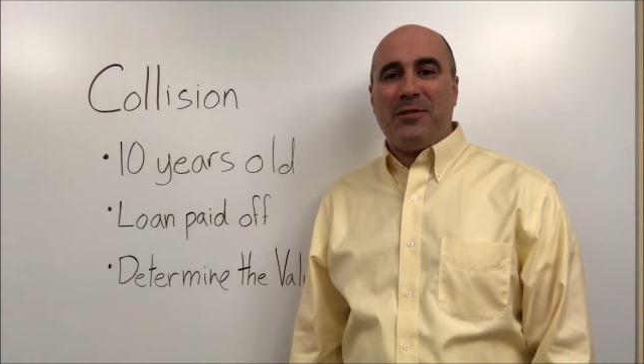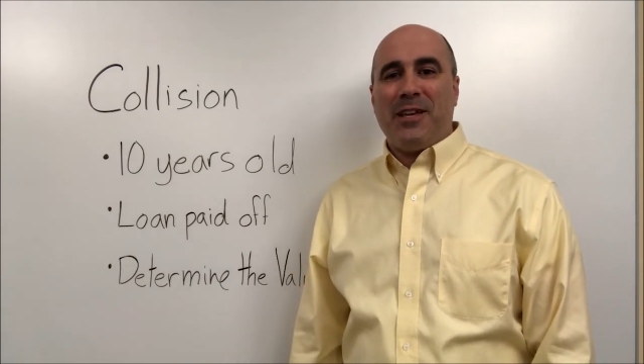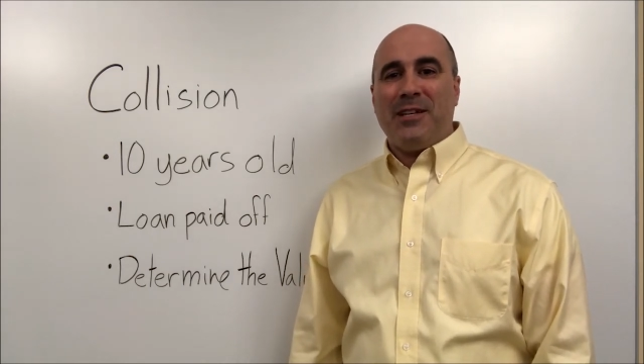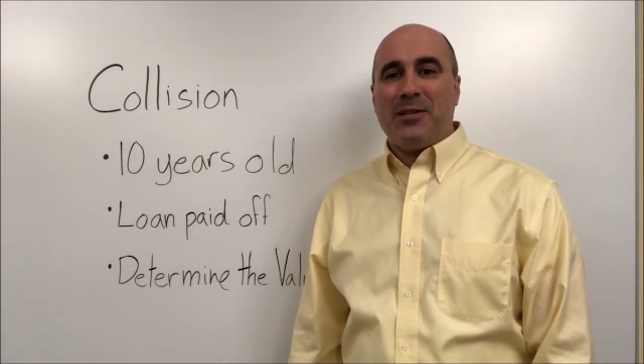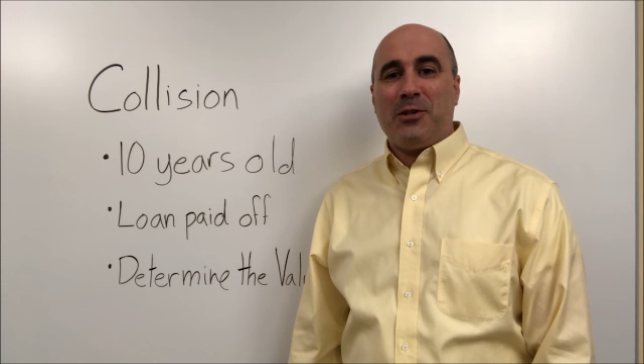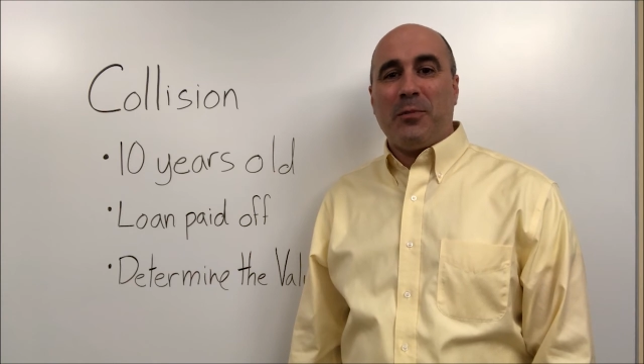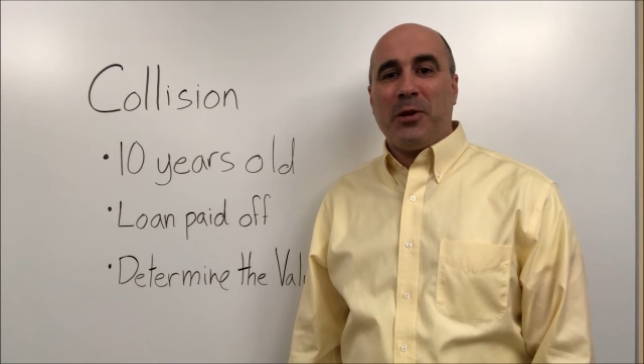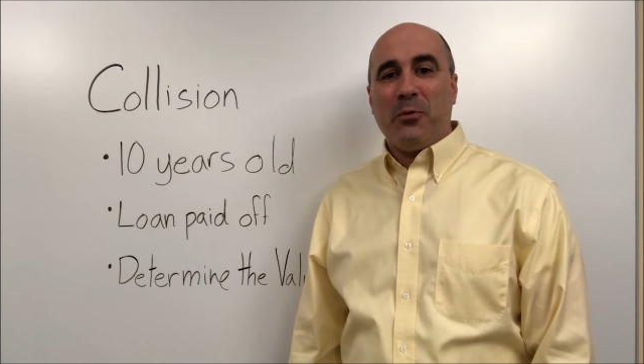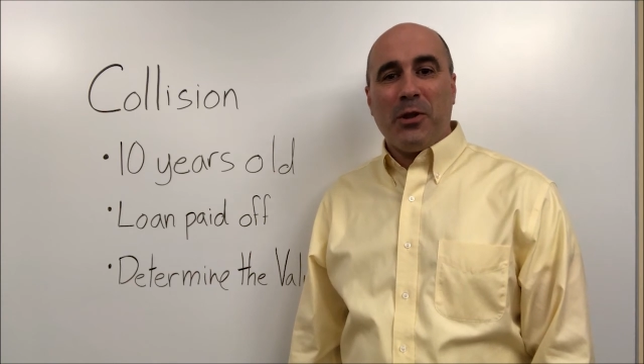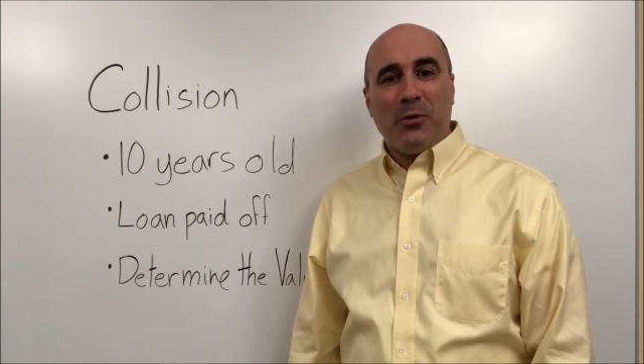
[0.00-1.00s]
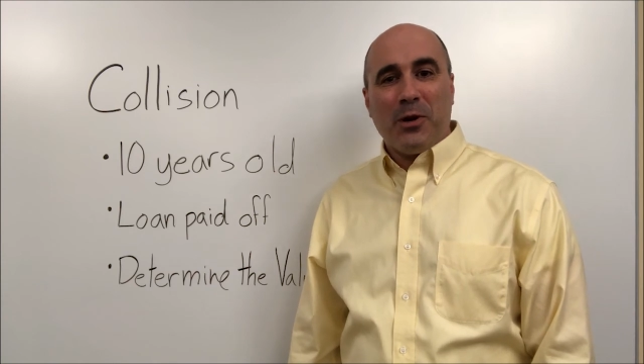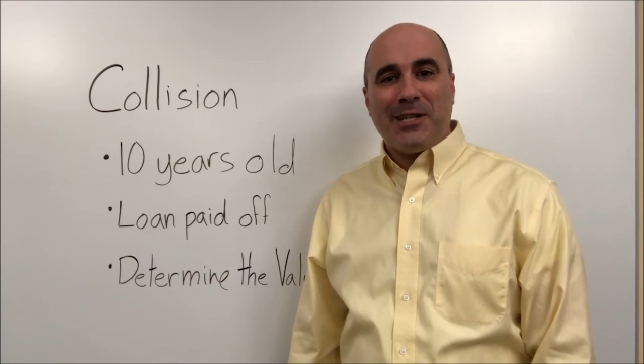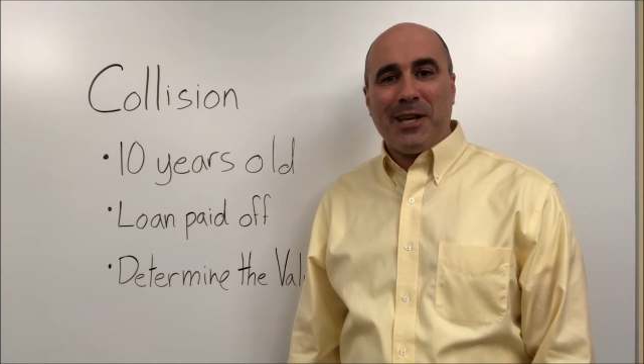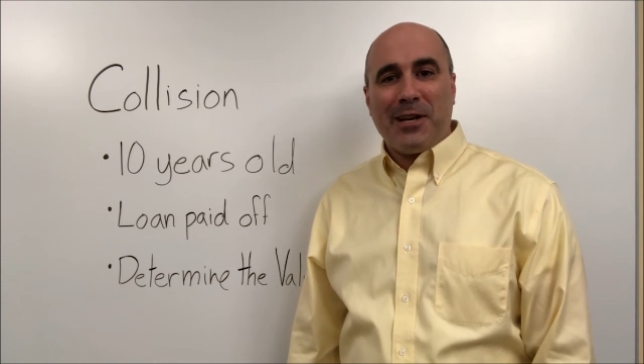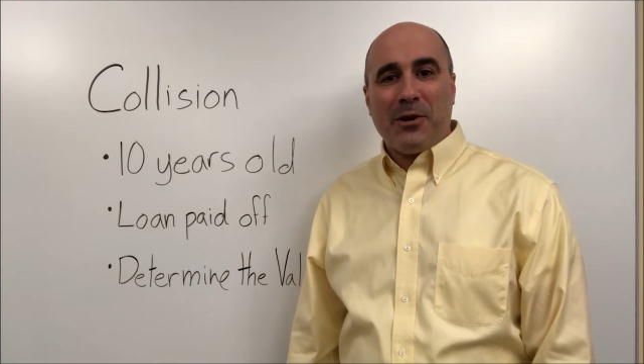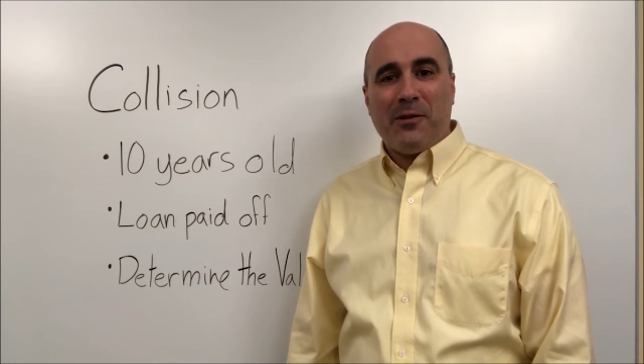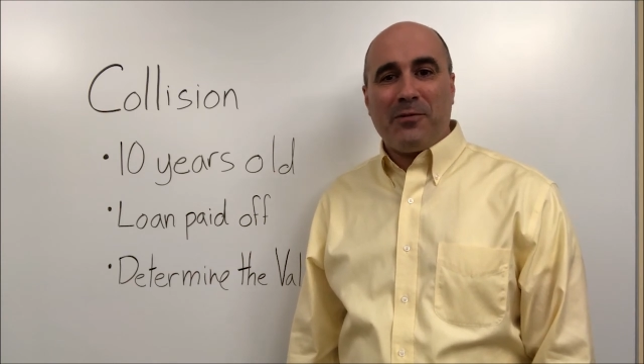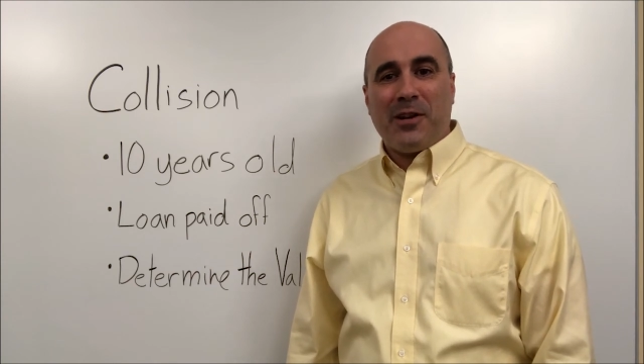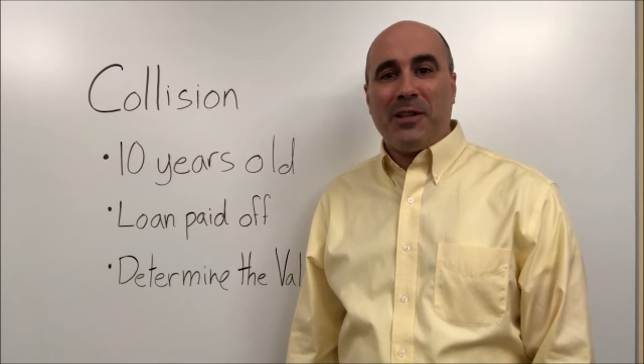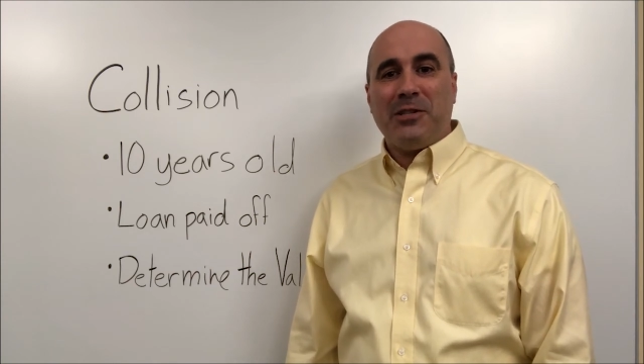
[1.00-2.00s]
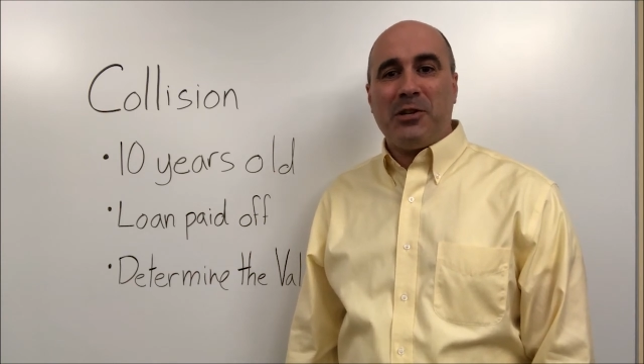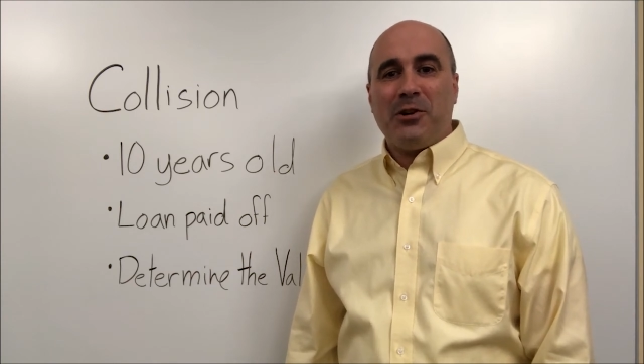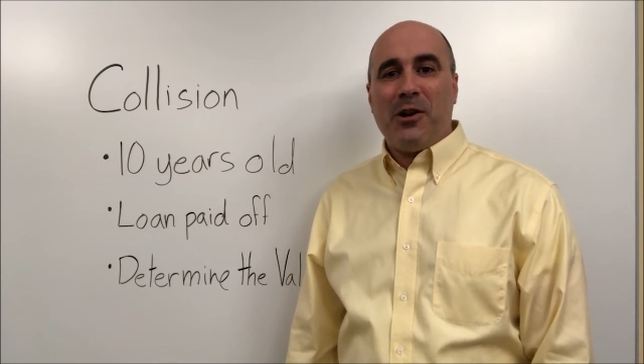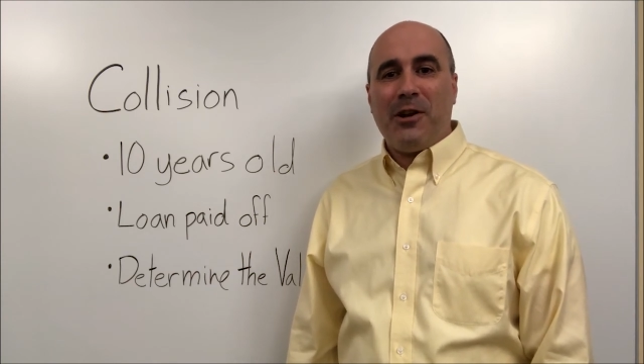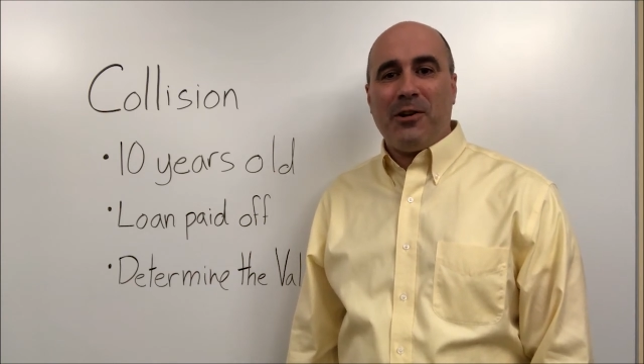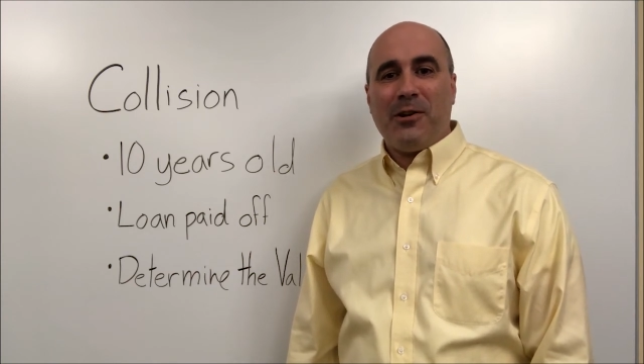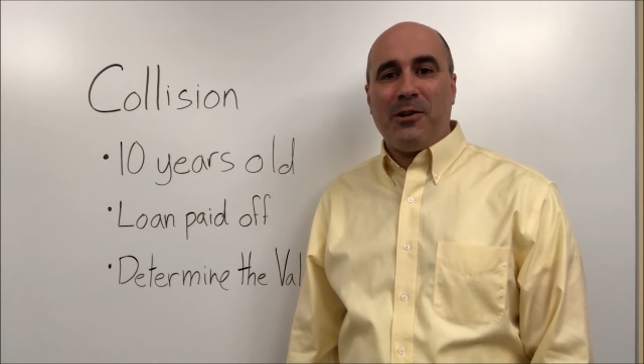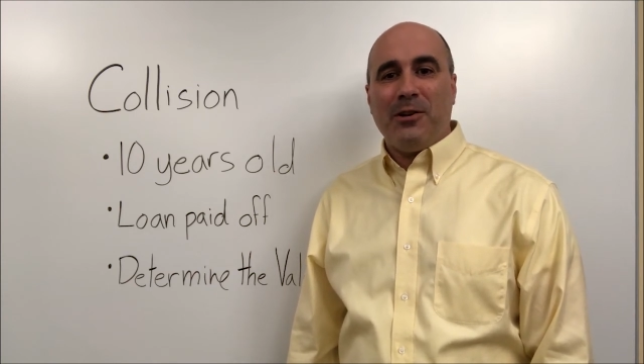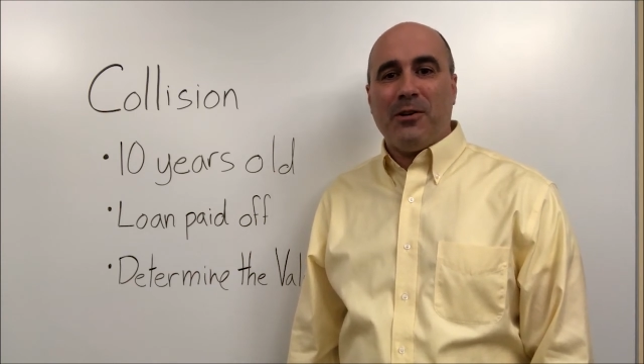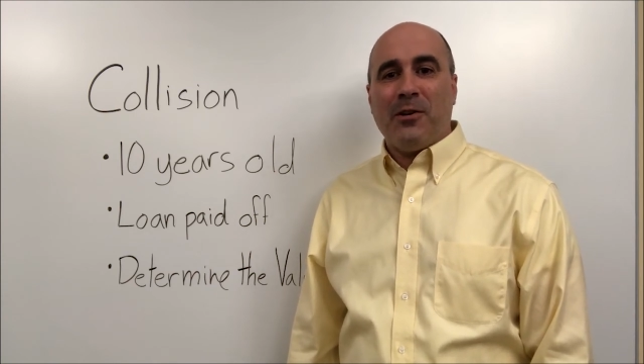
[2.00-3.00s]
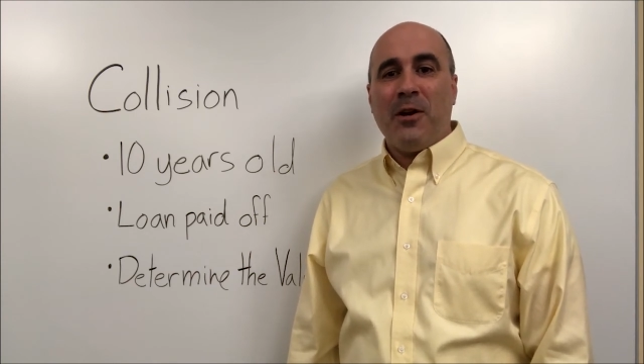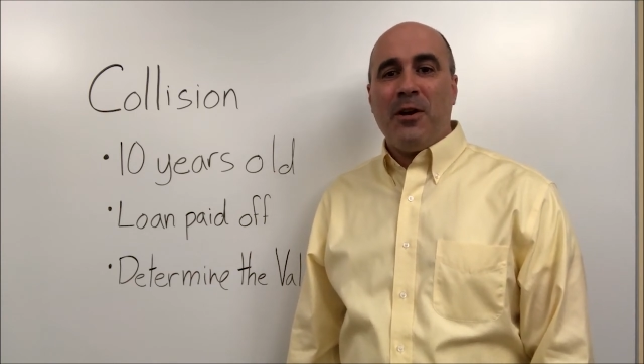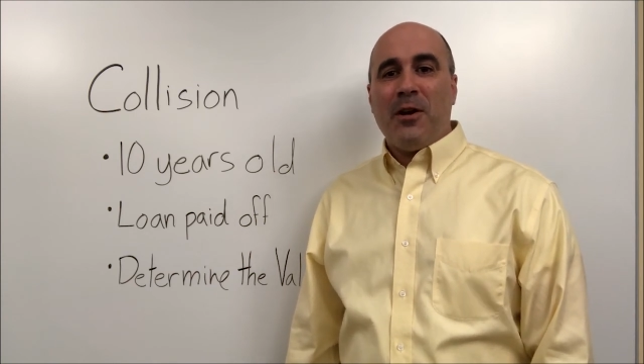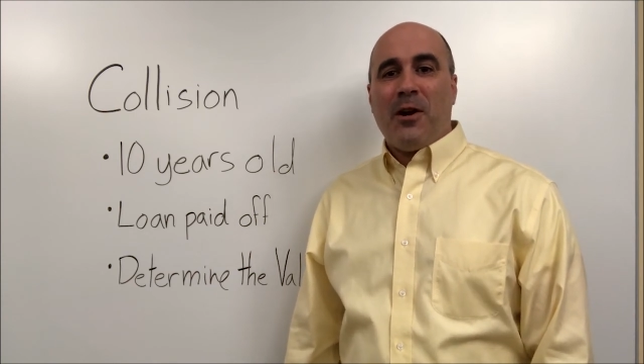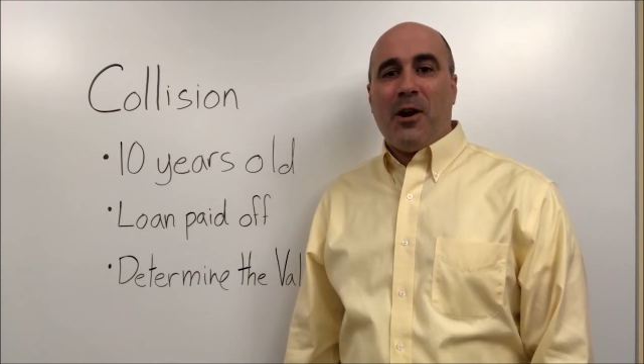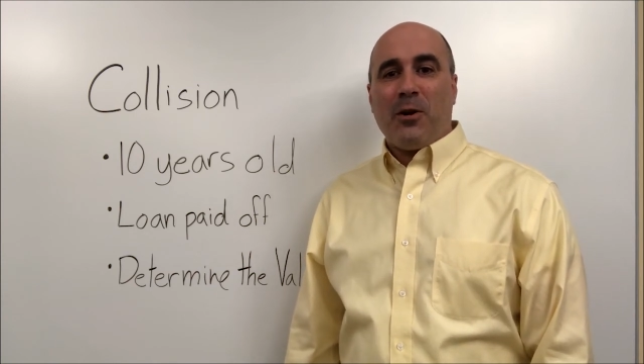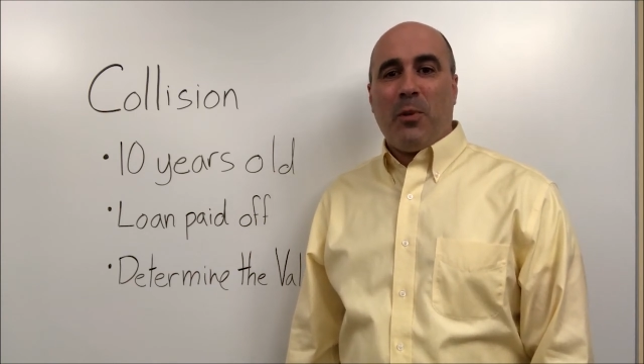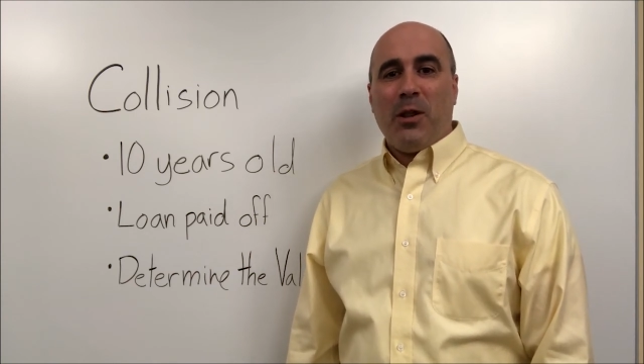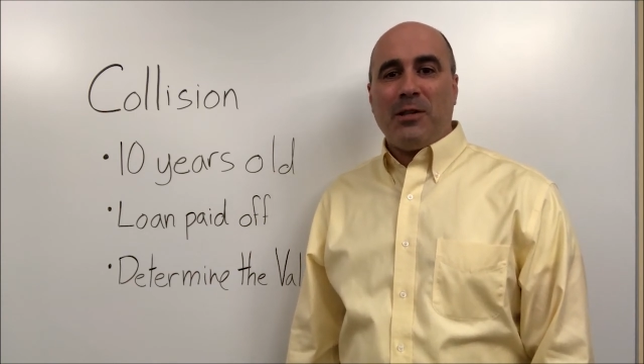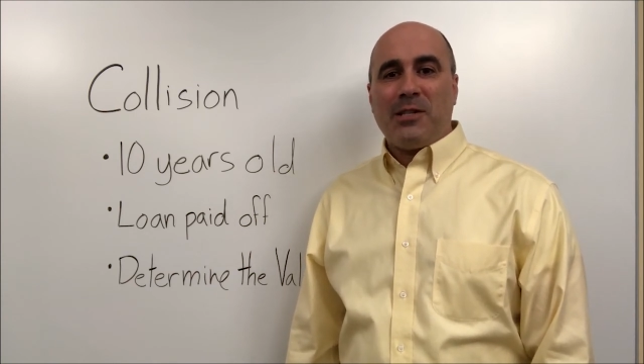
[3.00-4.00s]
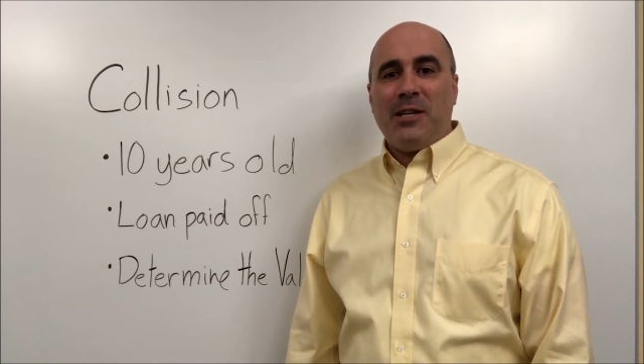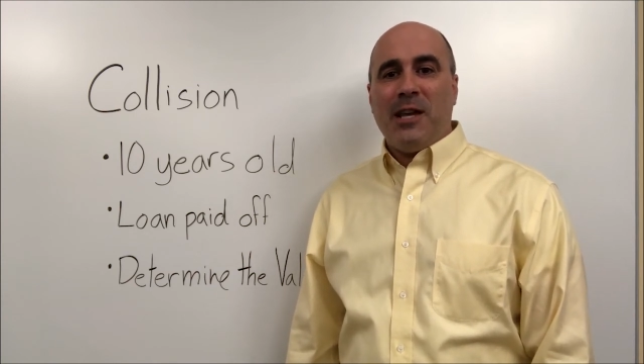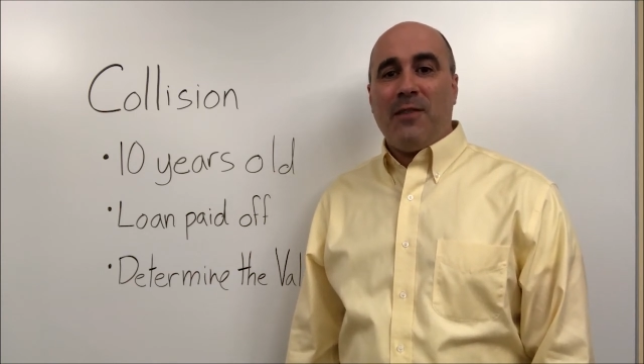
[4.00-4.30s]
in determining whether you want to take off collision or not on your auto policy.